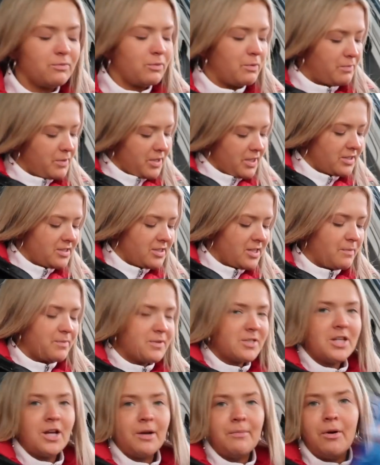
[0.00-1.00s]
We picked up
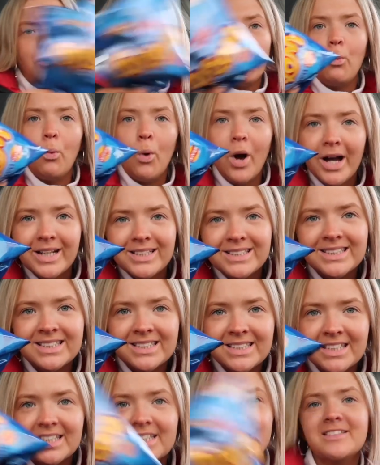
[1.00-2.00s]
some
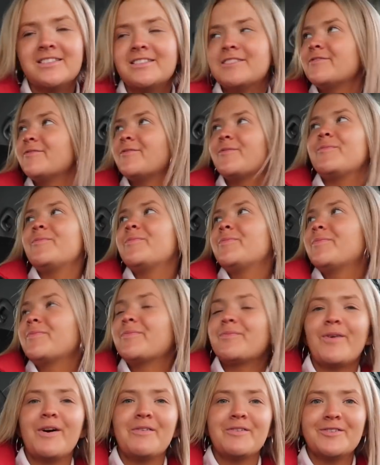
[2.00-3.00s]
what's it?
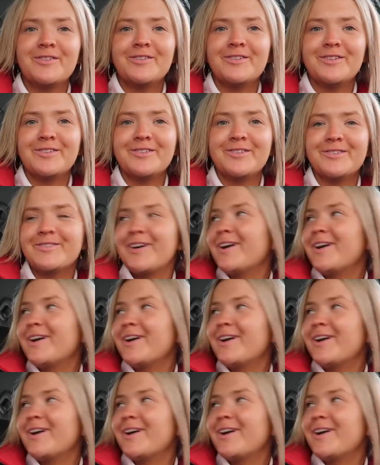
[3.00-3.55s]
Why am I turning into a